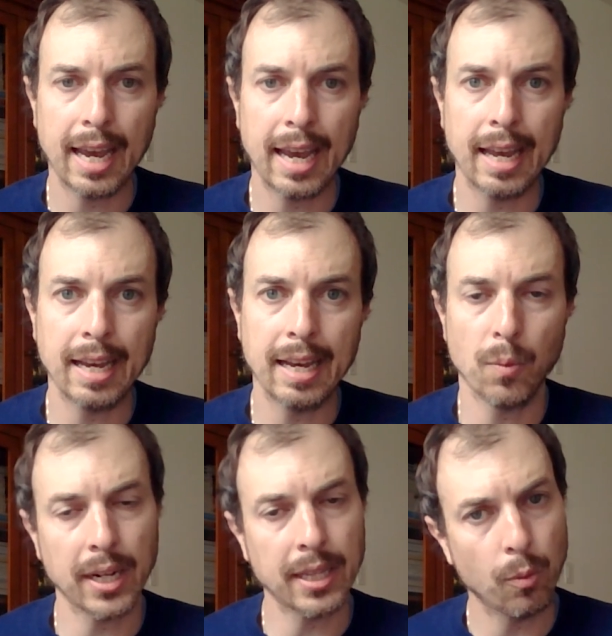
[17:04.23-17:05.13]

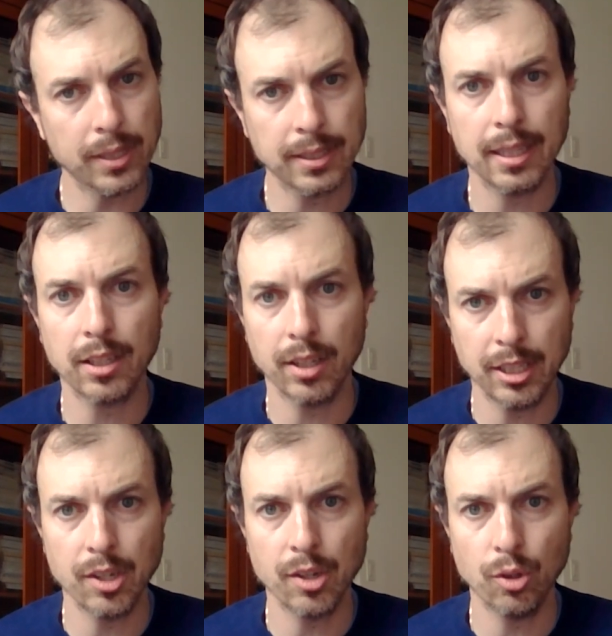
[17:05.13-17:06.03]
And right now, we'll still
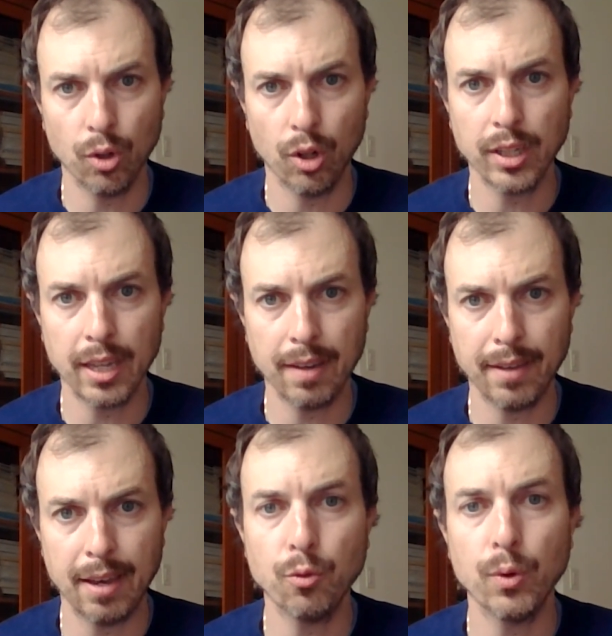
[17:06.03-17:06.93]
continue to look
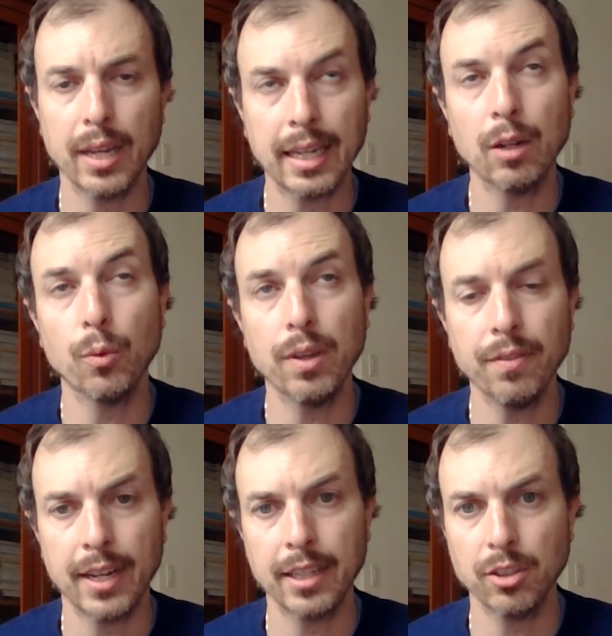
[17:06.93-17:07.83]
at if we can we
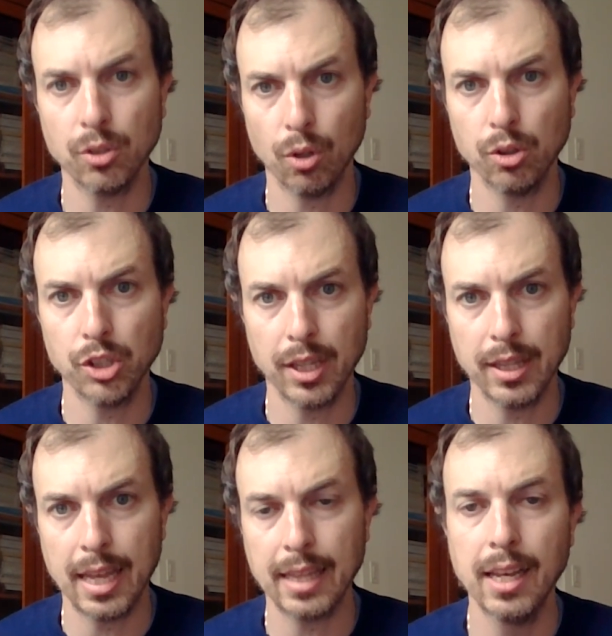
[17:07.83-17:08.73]
find a
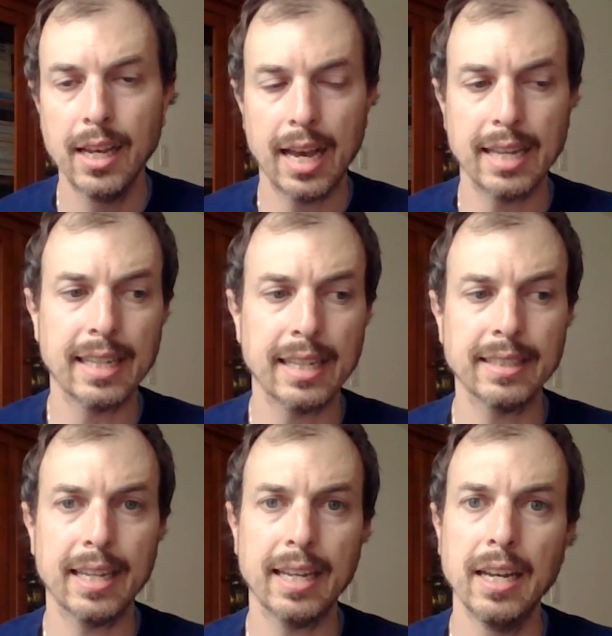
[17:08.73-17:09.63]
solution that, as I
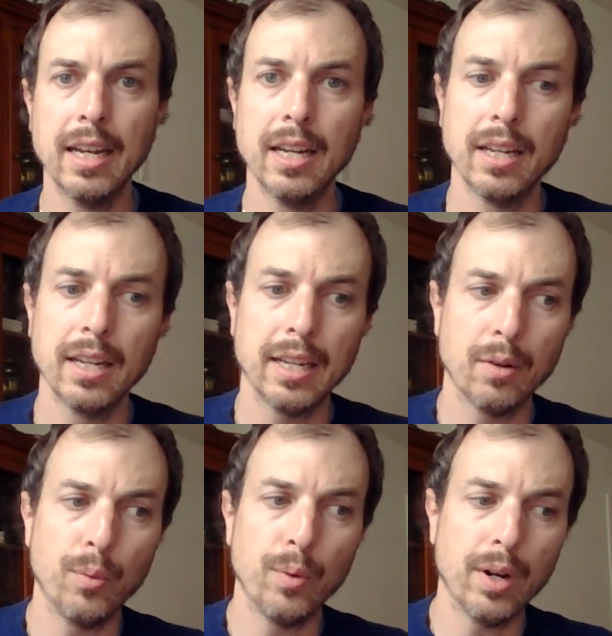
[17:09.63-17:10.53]
say,
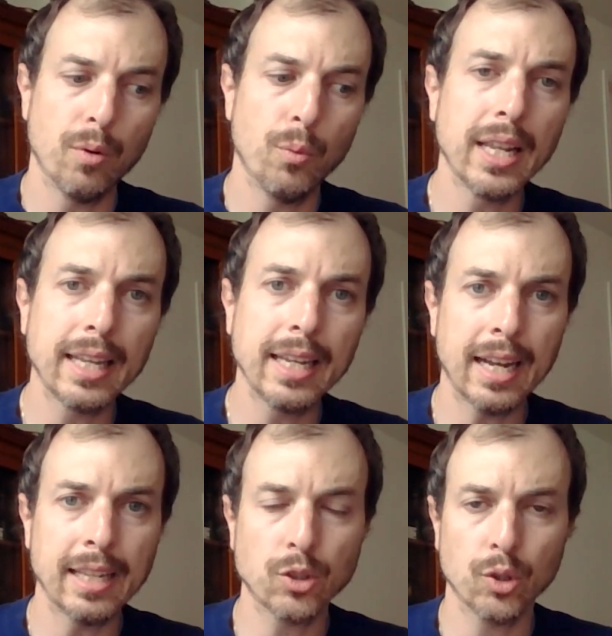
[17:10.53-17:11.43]

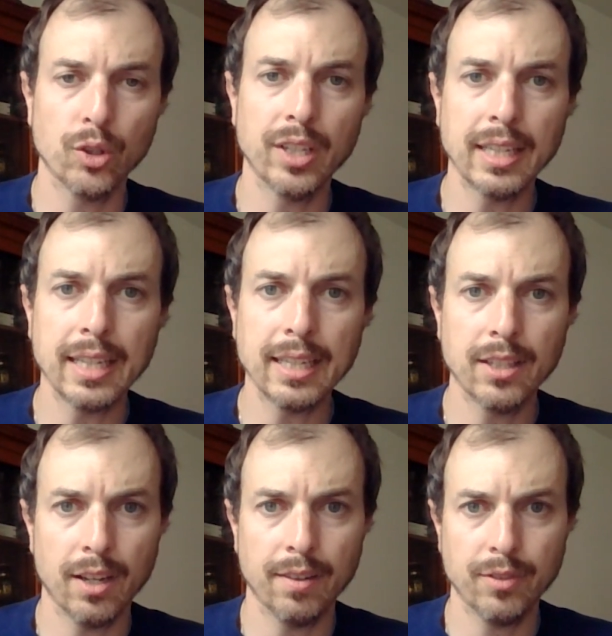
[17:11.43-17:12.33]
really answer the
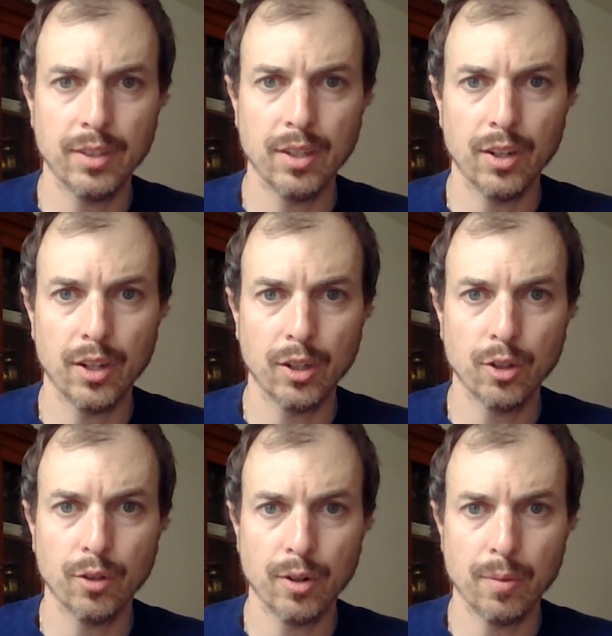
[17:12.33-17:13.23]
need of
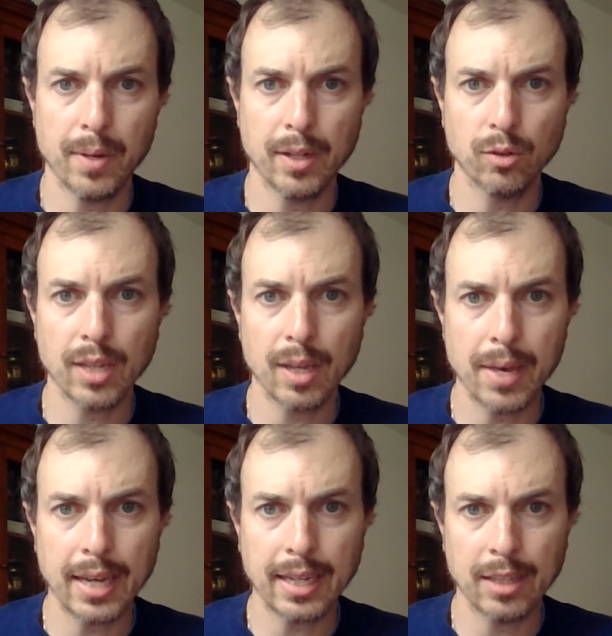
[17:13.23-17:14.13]
the government of
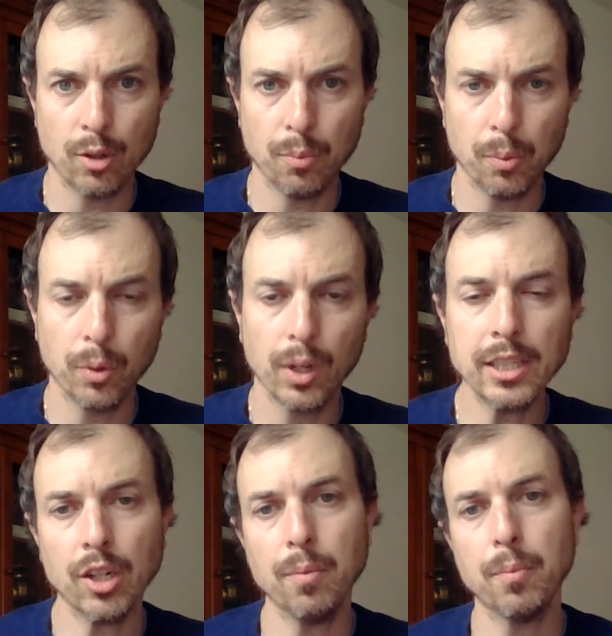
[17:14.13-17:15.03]
Quebec and the
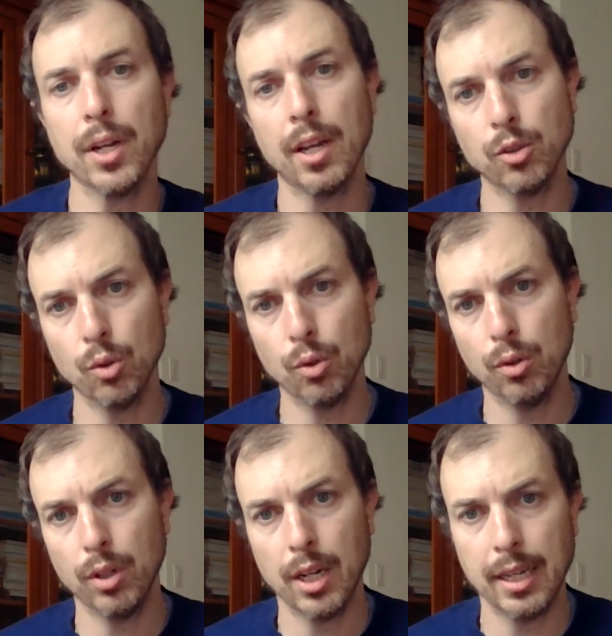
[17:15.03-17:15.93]
population, but
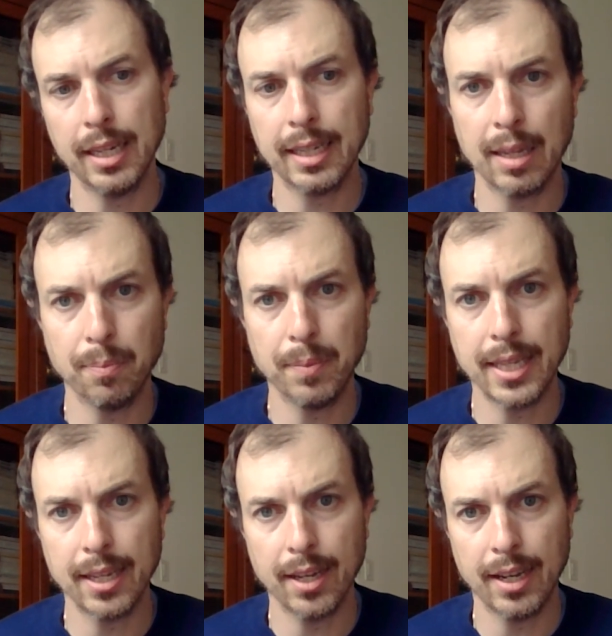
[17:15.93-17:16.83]
also uh, it can
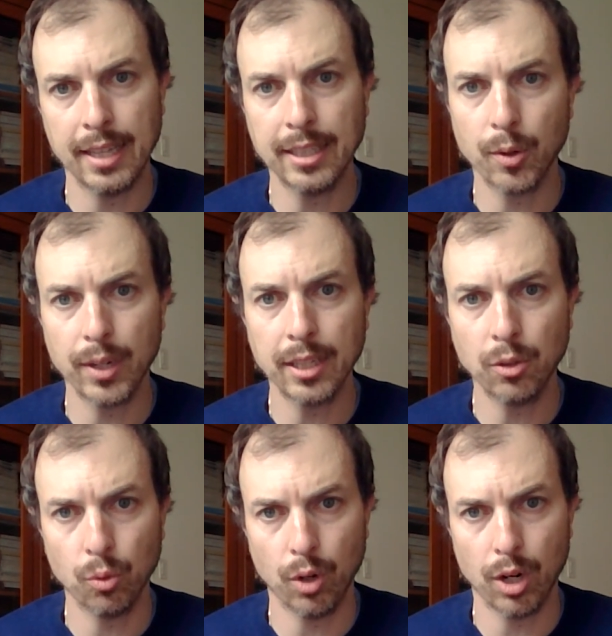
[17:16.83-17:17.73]
be uh,
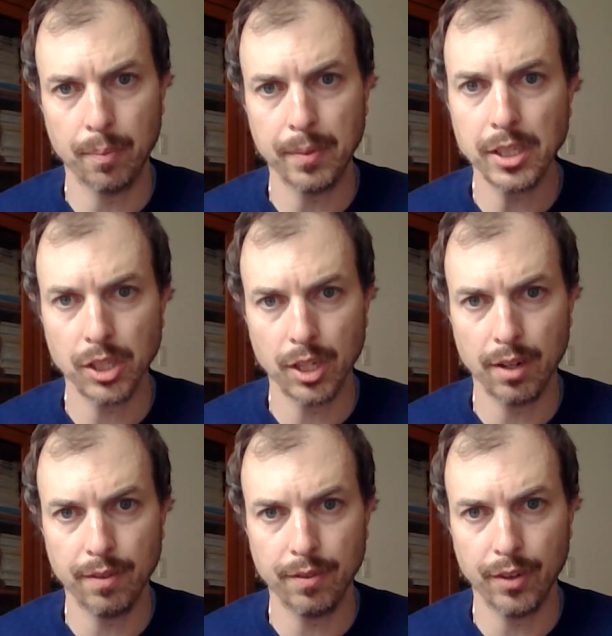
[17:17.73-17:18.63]
integrated to our
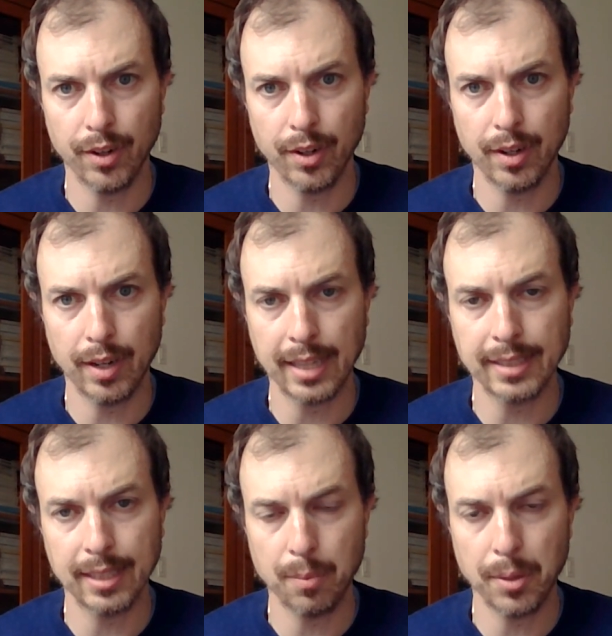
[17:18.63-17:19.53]
mission of uh,
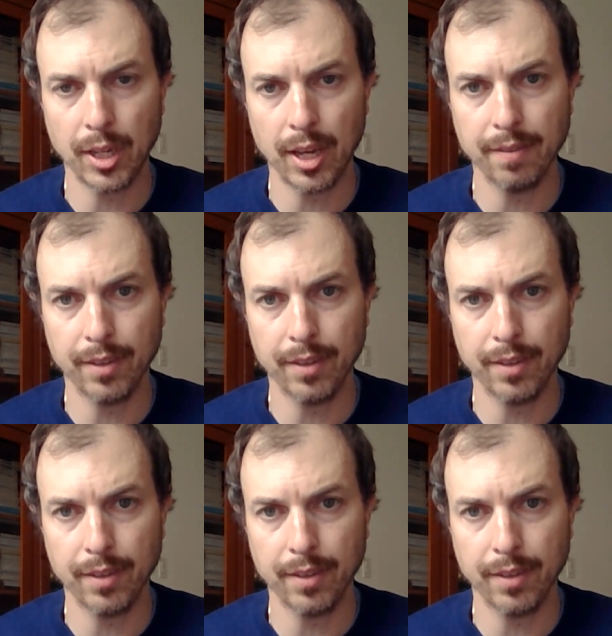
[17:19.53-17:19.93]
at CDPQ